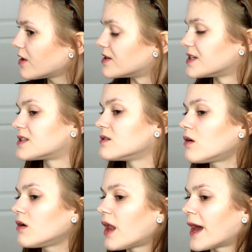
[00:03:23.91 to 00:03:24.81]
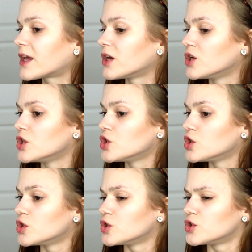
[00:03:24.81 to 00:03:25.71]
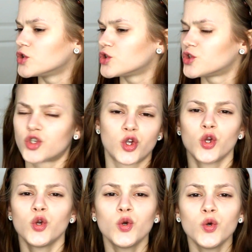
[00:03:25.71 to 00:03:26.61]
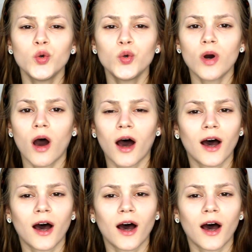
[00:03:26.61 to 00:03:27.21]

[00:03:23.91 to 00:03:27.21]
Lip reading: It's not like too